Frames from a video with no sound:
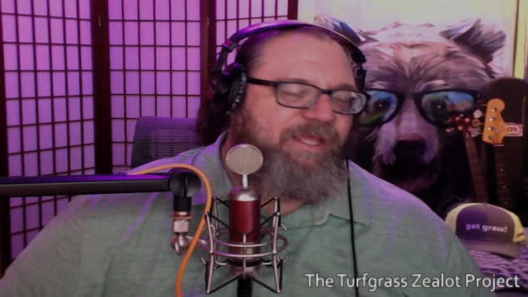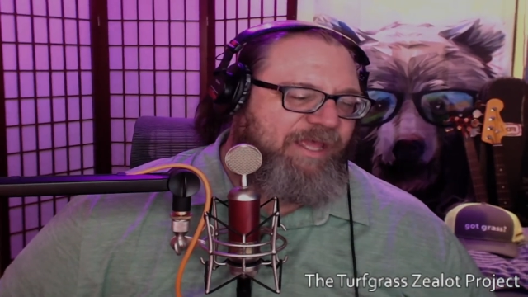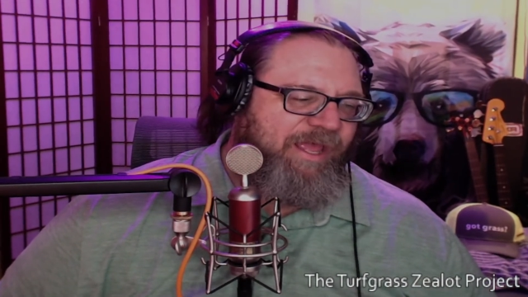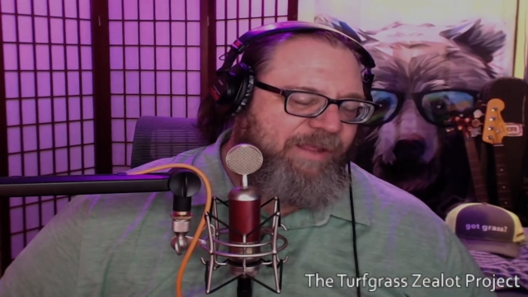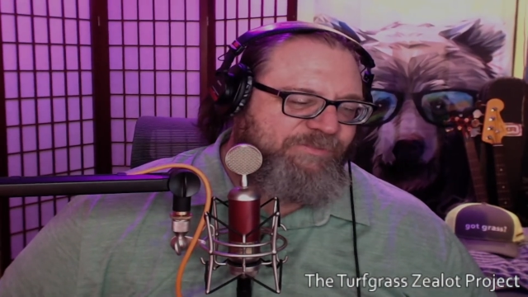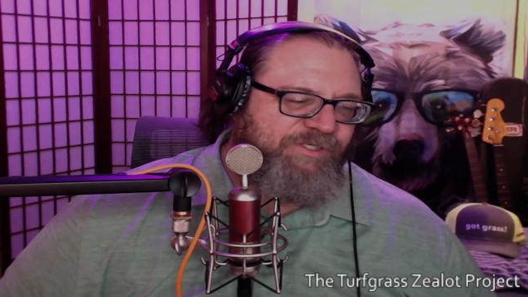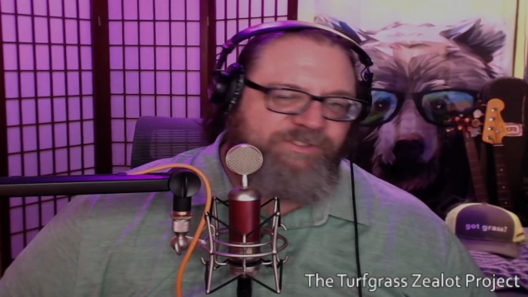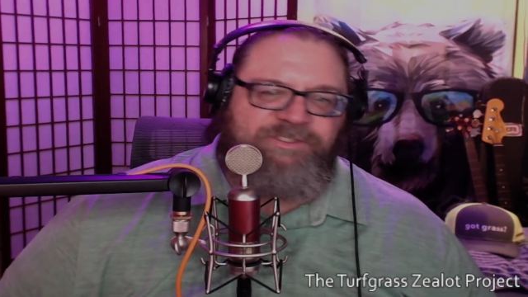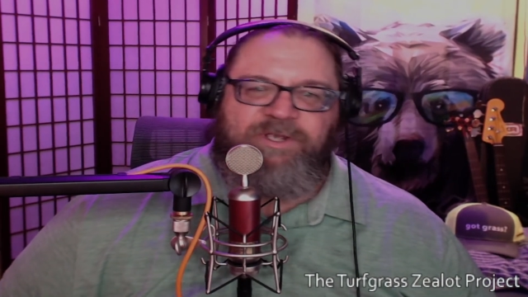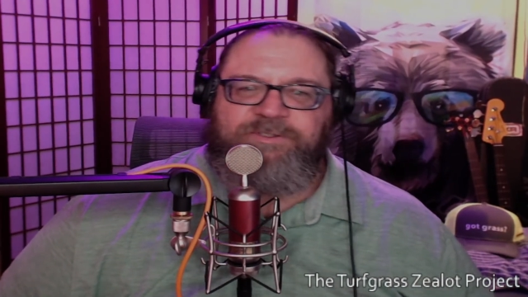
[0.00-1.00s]
I am so
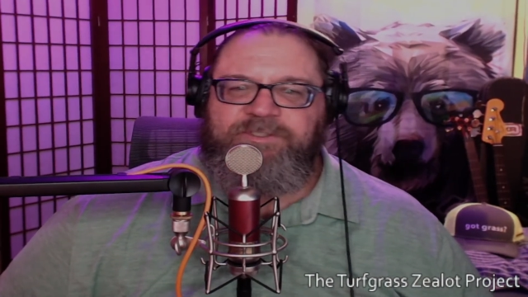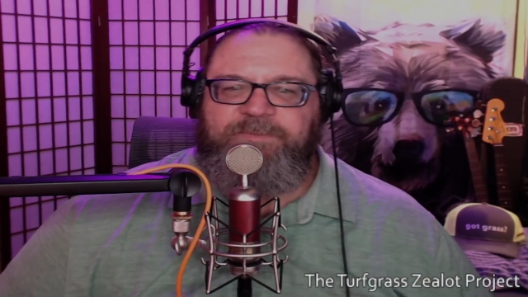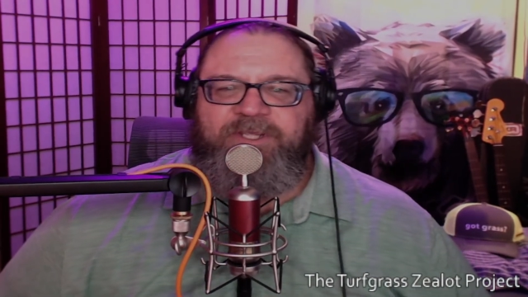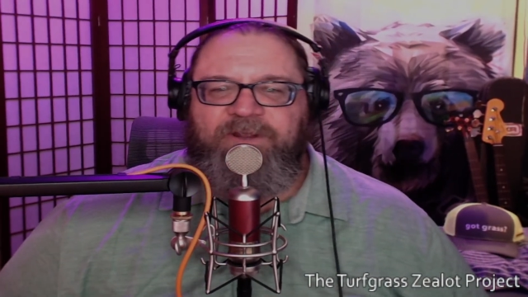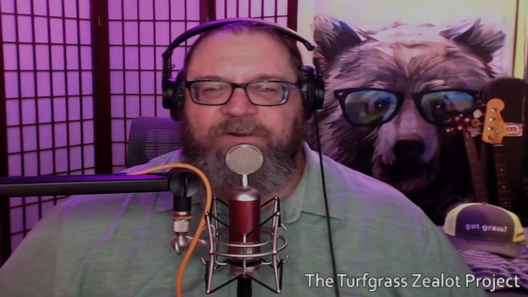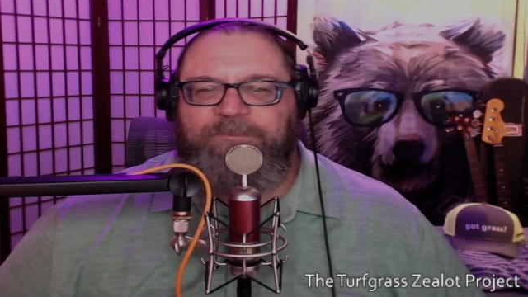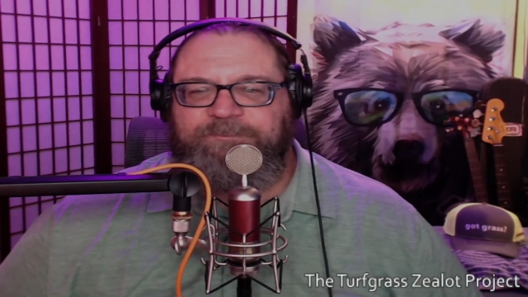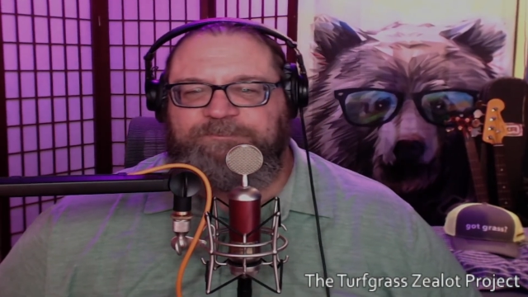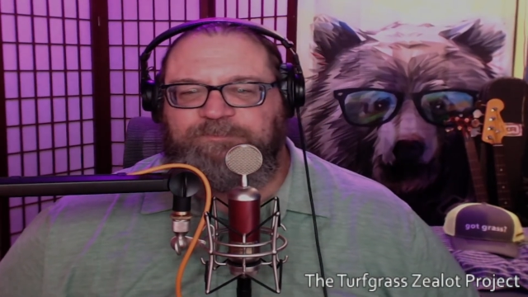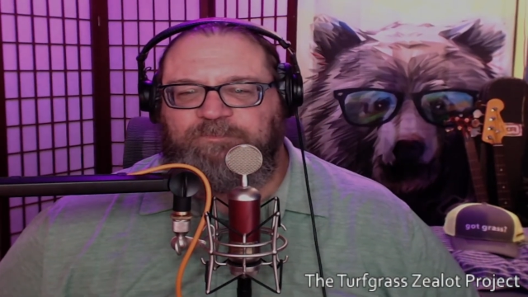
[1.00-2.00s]
stoked to be here.
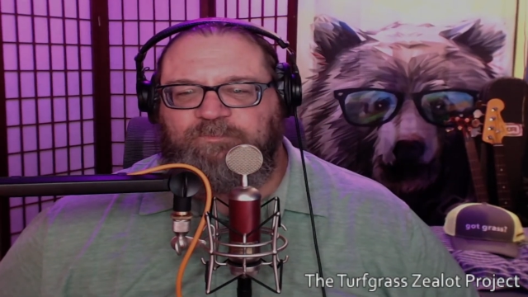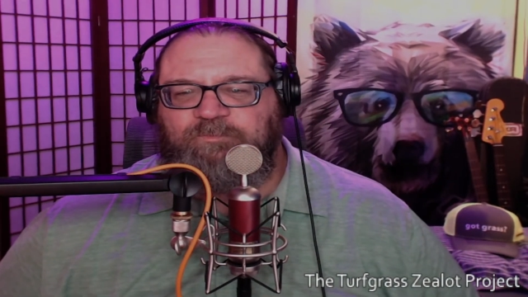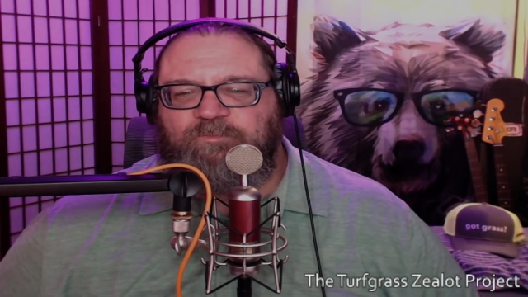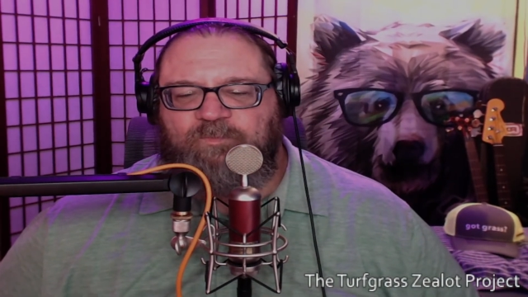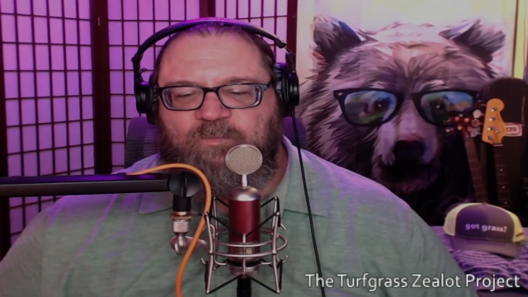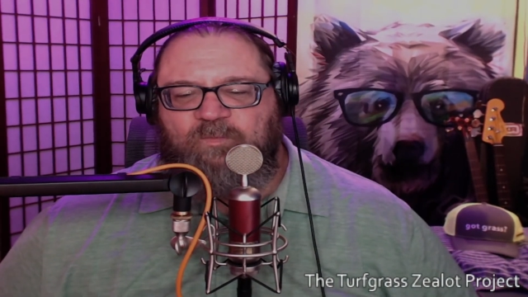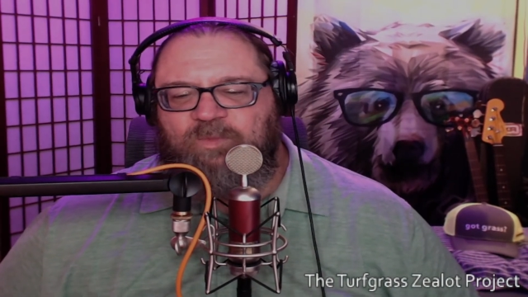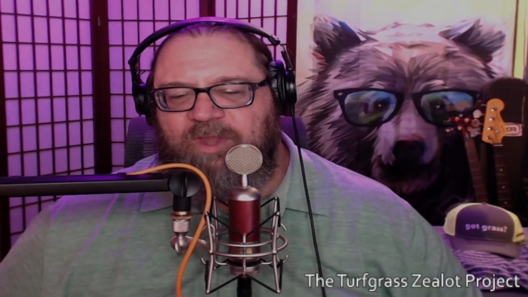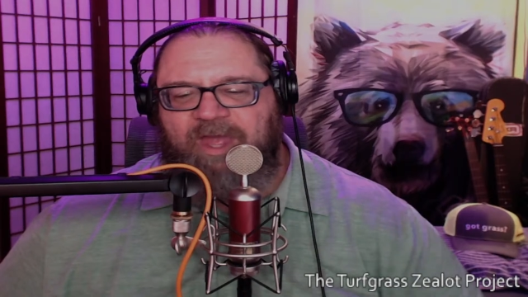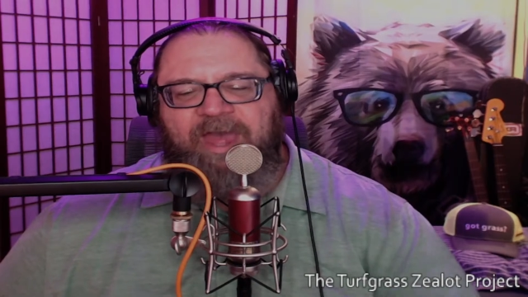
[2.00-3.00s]

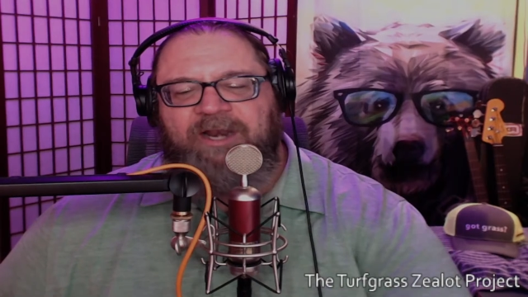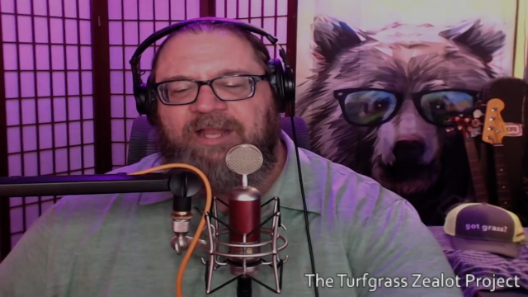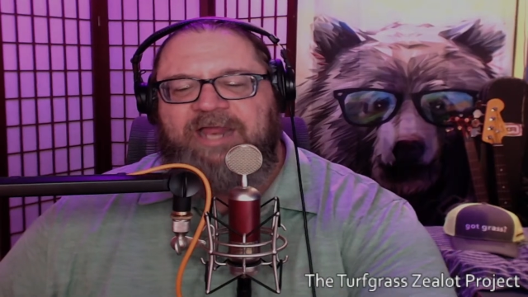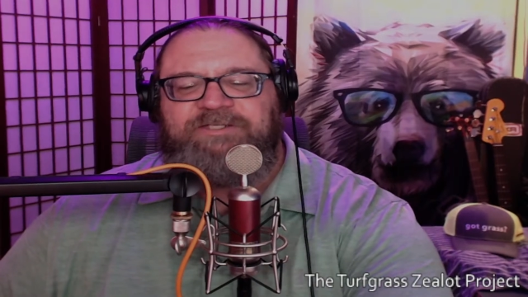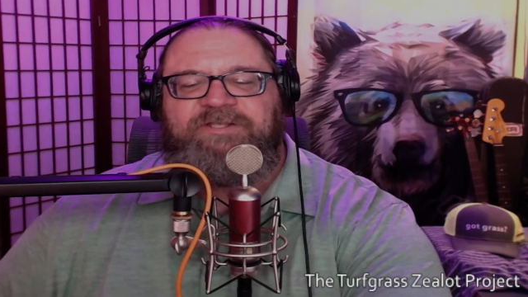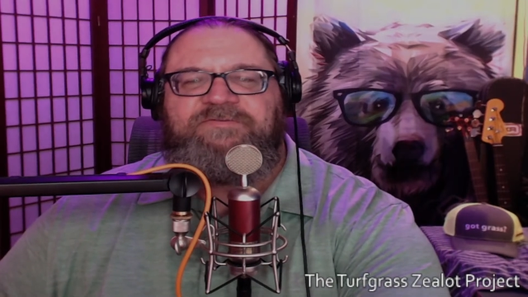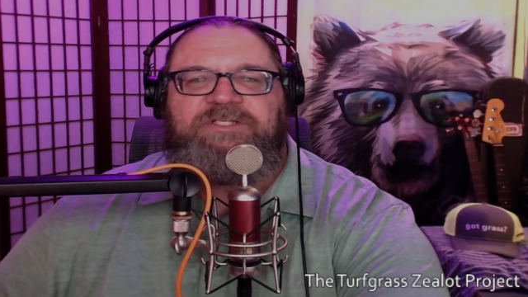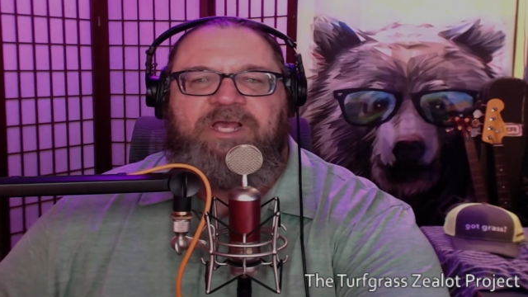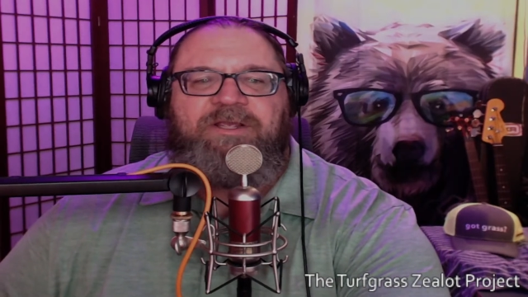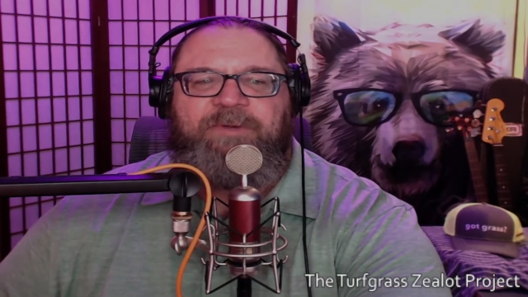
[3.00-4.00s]
I had a lot of stuff to
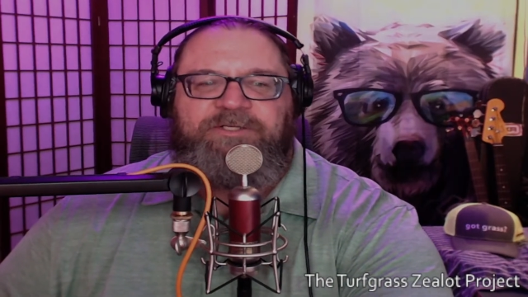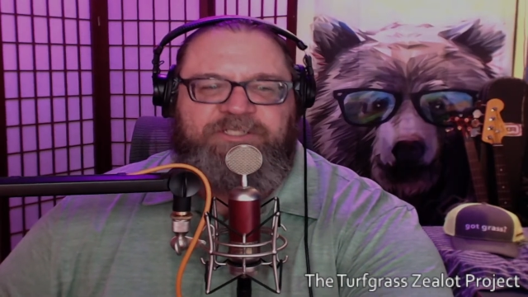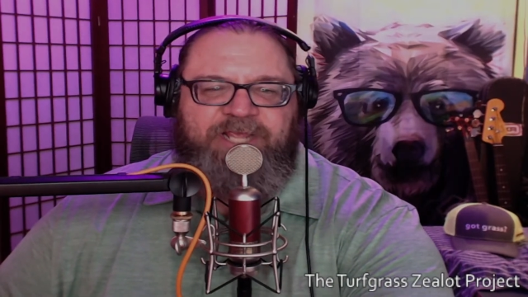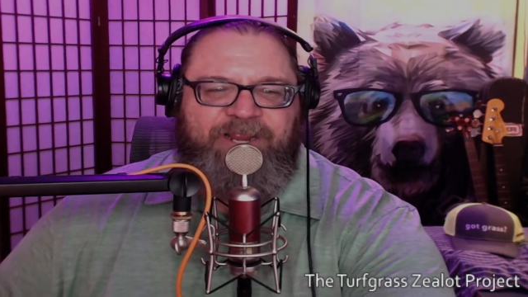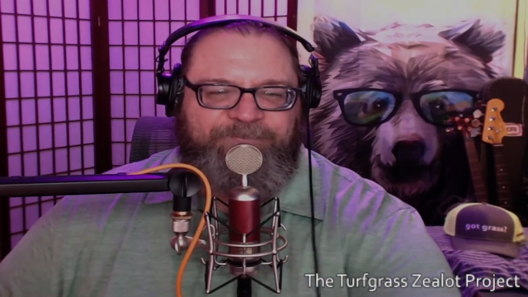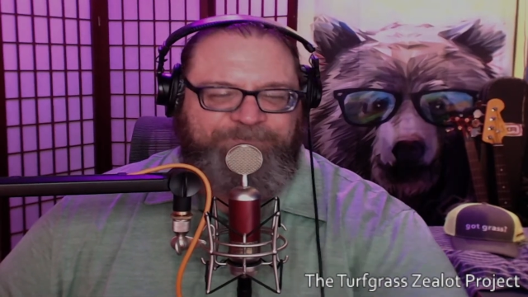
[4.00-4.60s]
talk about today.